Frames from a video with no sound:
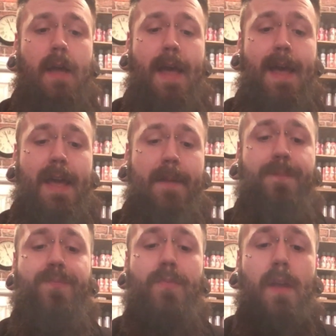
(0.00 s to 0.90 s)

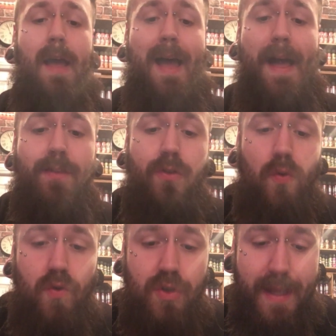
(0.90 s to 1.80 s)
And
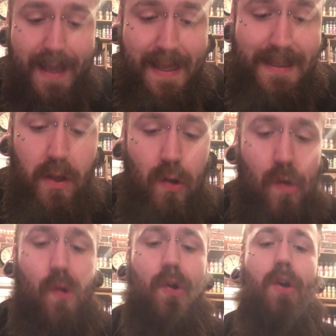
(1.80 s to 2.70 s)
does it
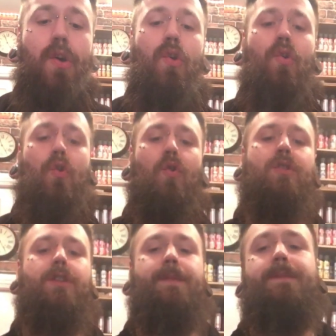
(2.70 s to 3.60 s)
look
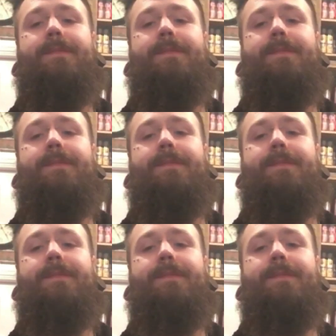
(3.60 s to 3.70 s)
good?